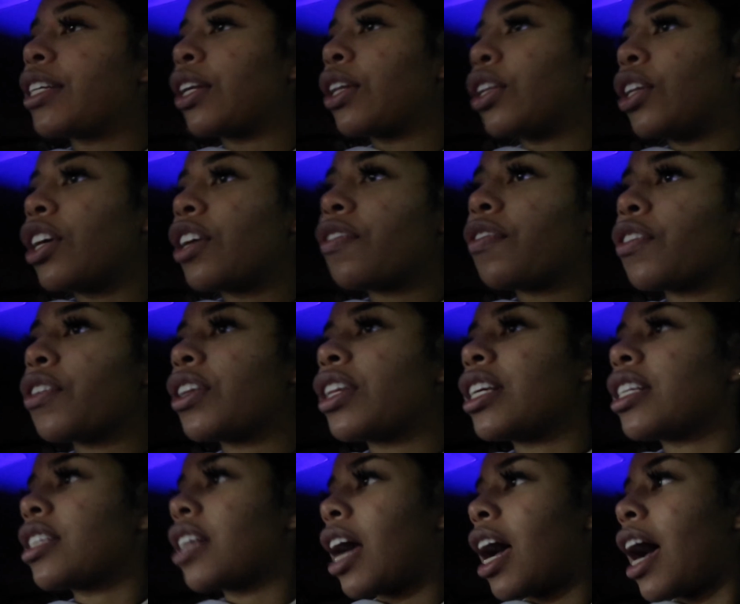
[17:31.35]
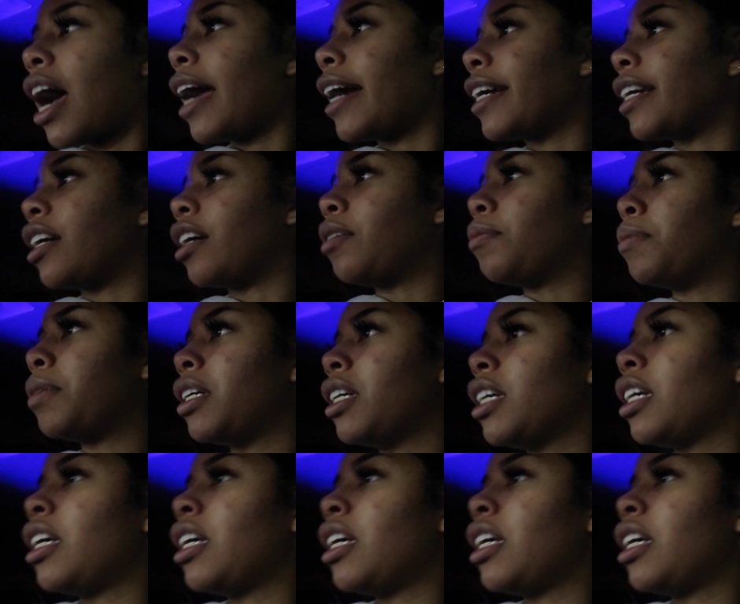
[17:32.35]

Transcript: to look for this item